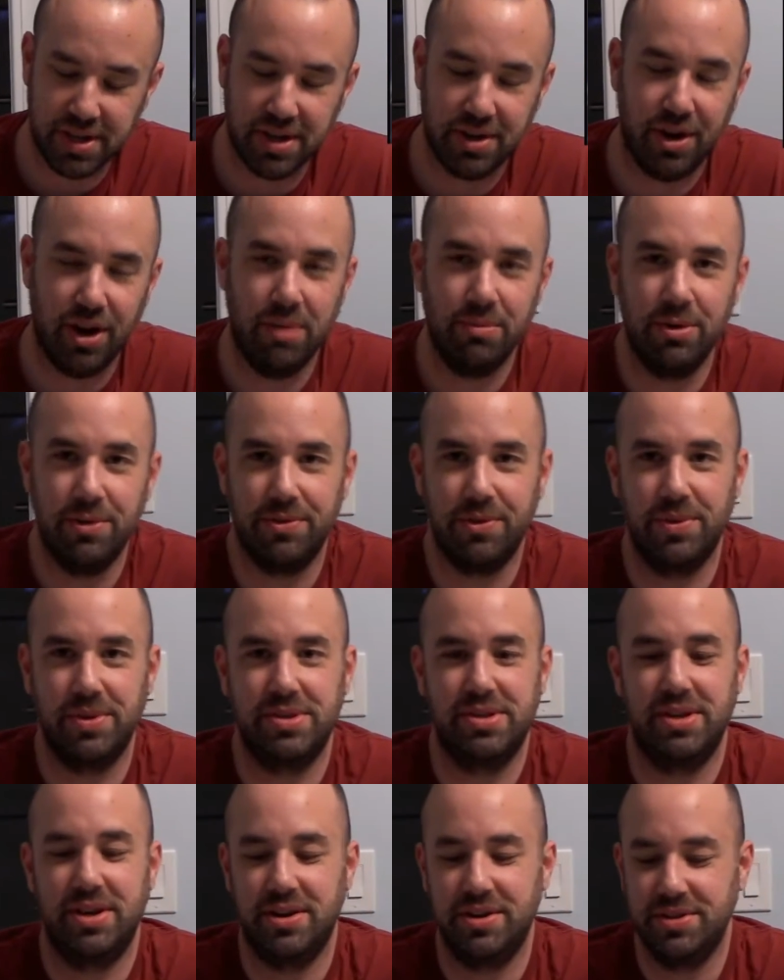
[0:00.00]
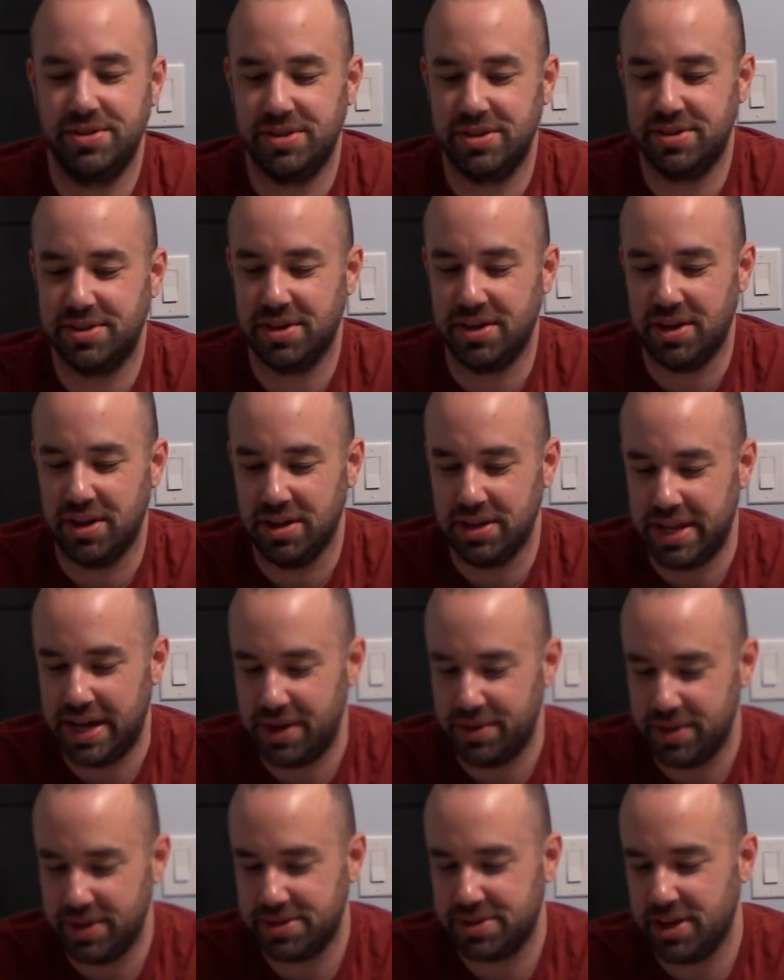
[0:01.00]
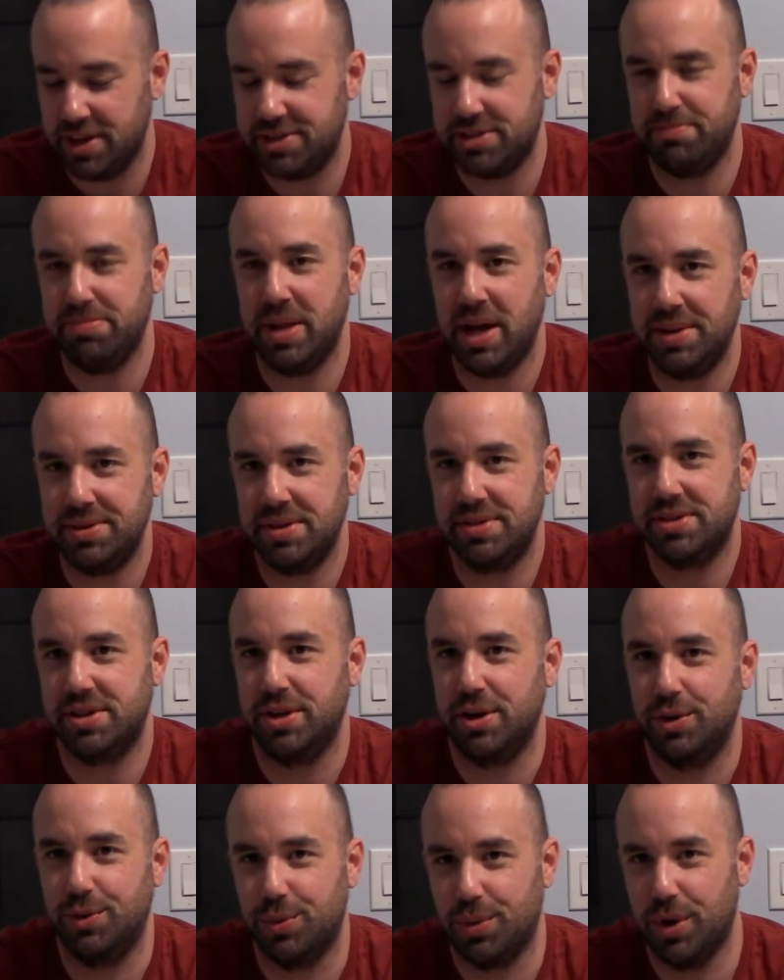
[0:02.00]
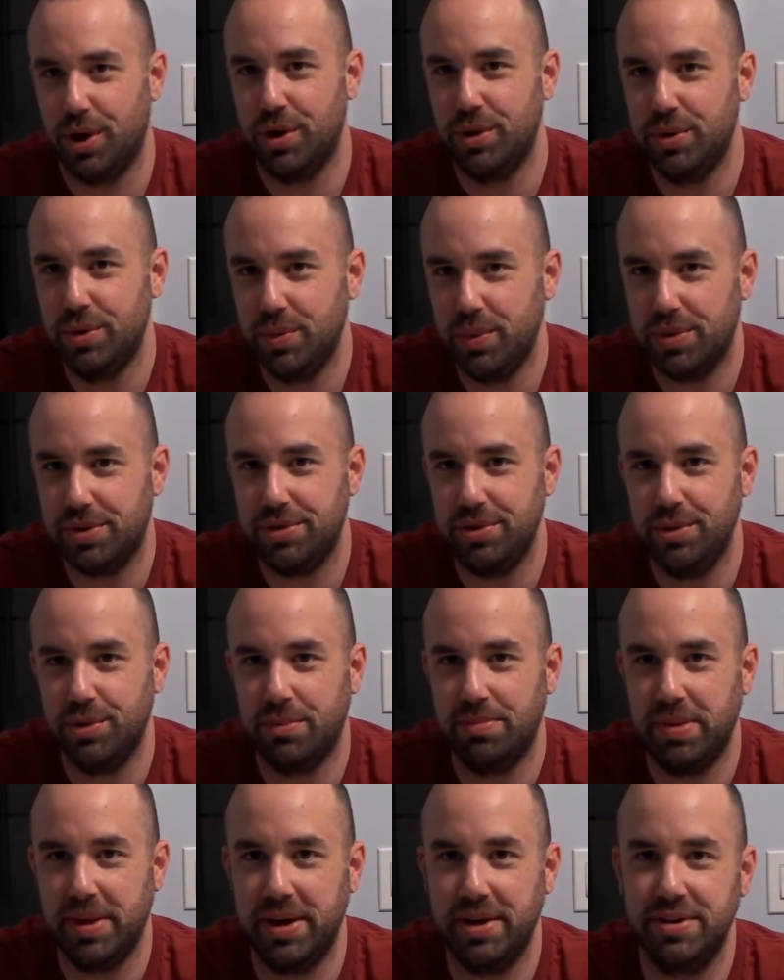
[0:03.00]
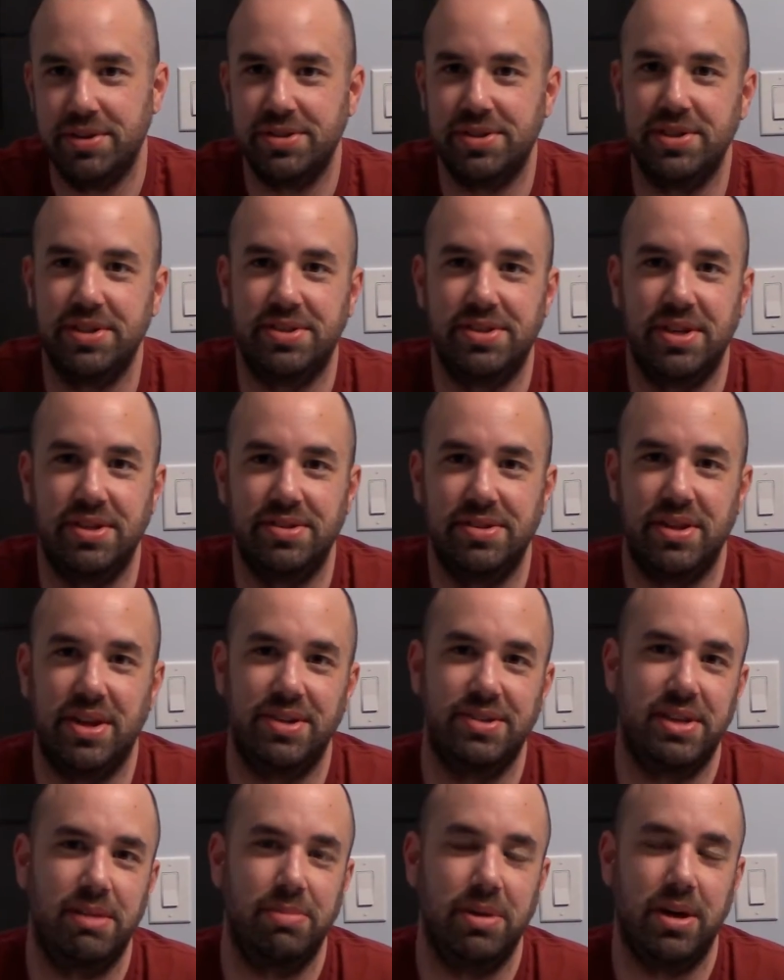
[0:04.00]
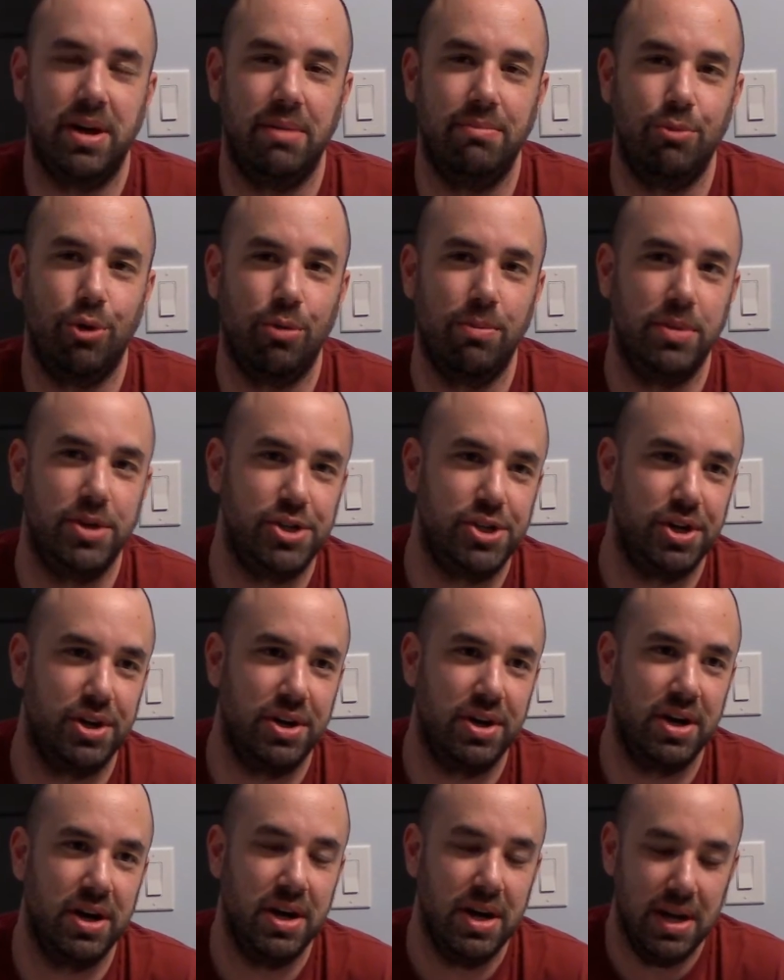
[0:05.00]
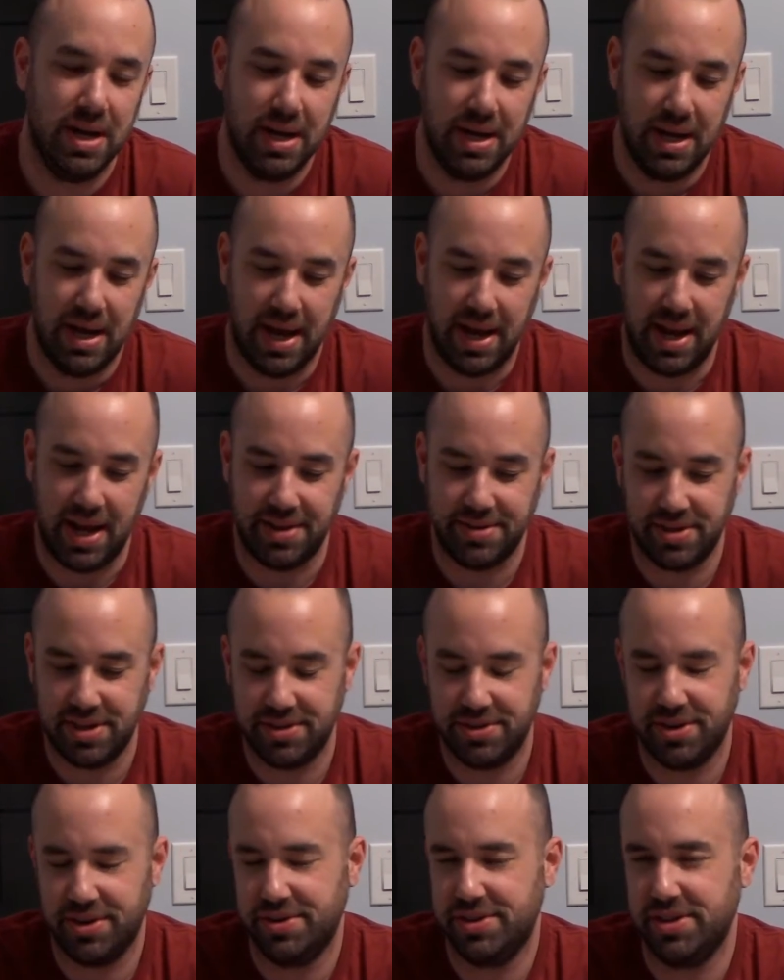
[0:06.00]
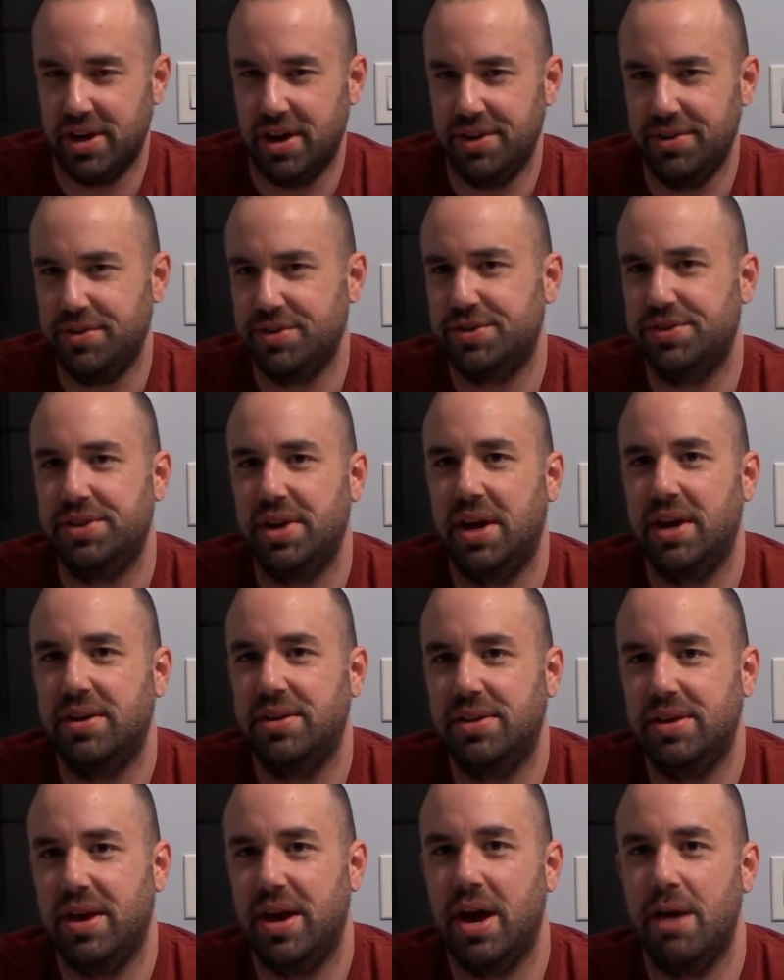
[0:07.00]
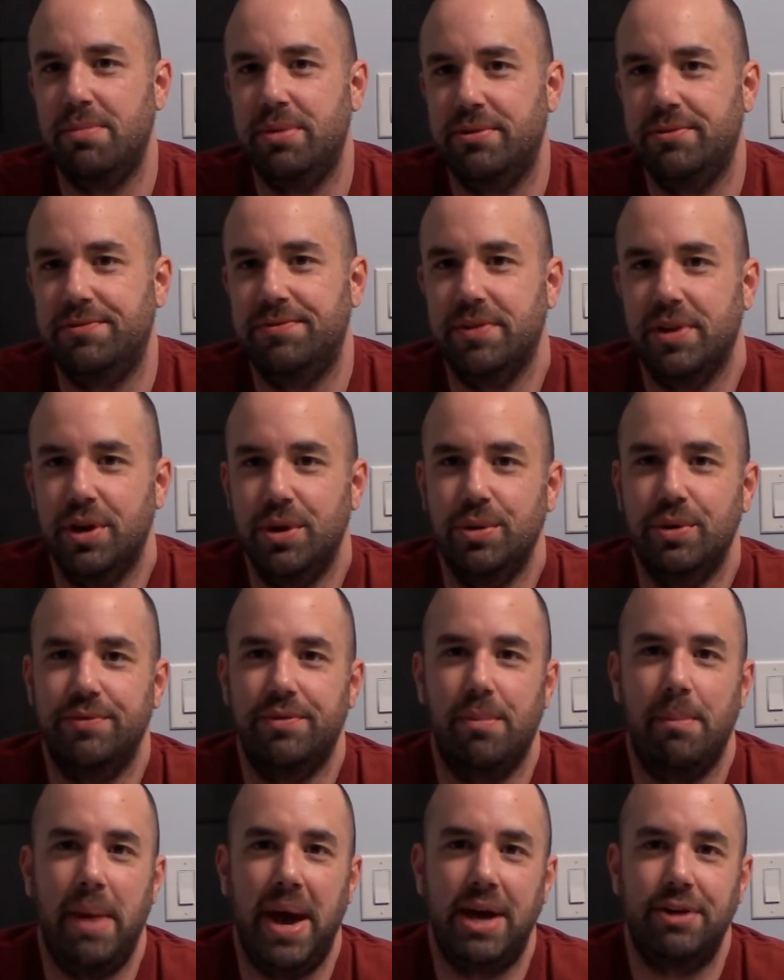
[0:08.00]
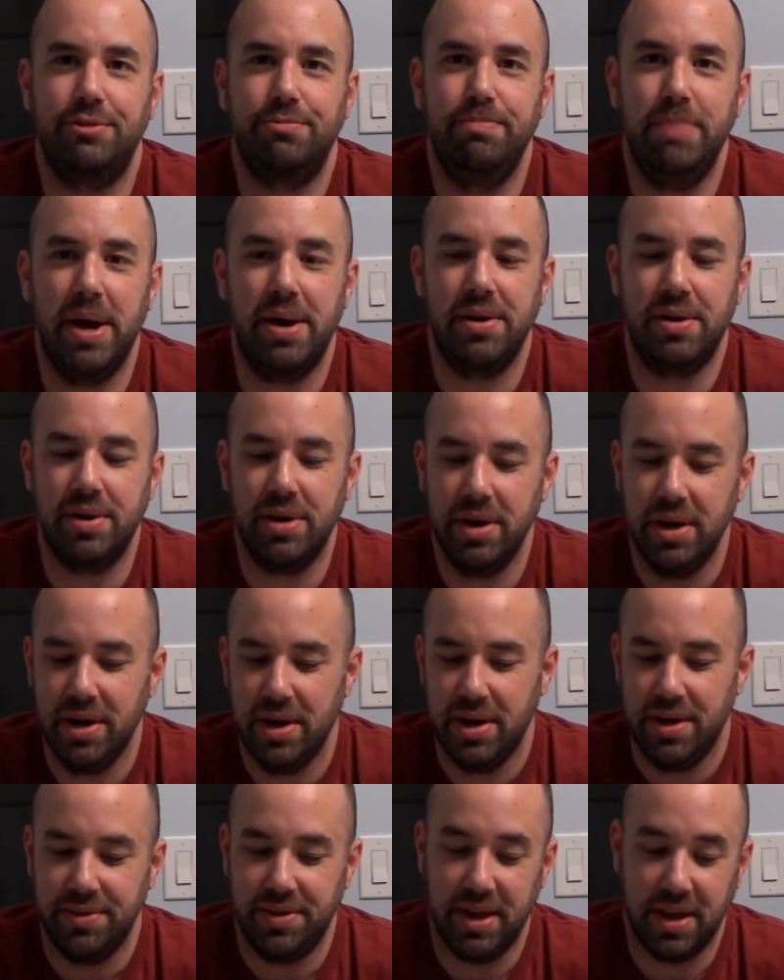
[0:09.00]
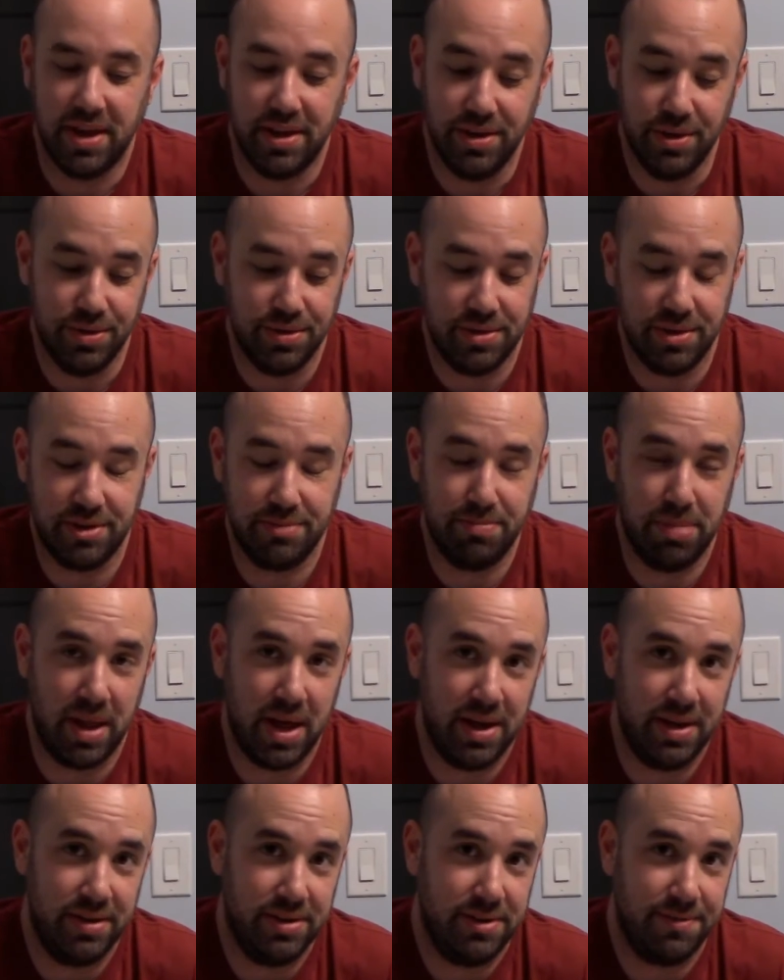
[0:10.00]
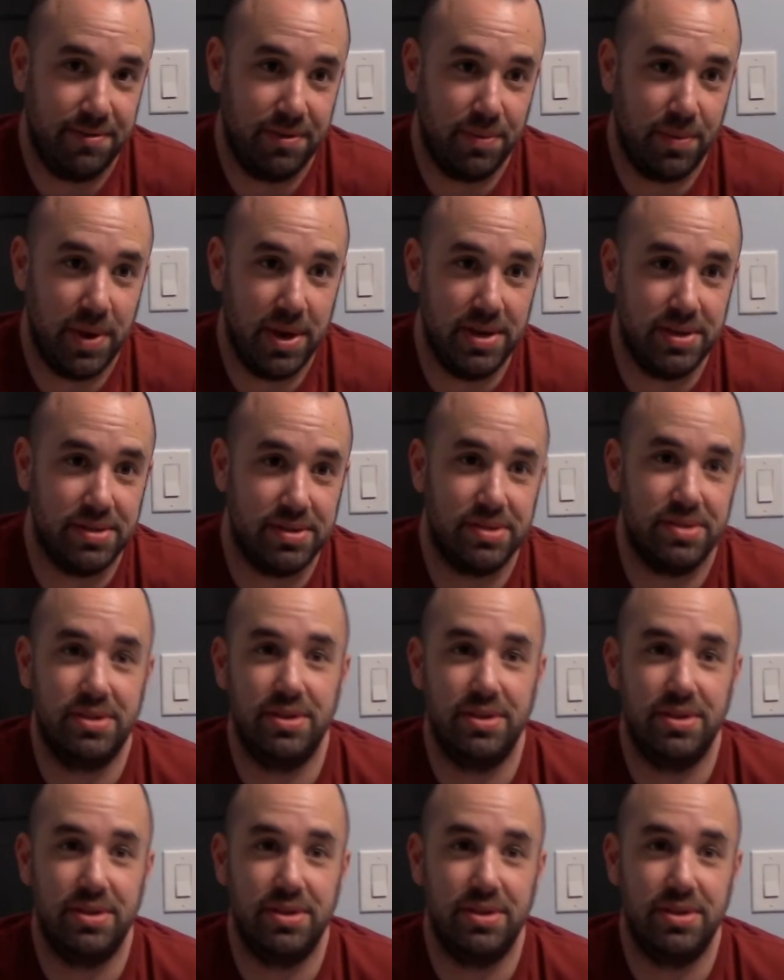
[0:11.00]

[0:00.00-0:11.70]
Calm Over Westeros is going to allow, it's a plot that's going to grow with newer players in the sense that as they become more mature and as they start to understand the ebb and flow of a match better, they can use this plot in different ways.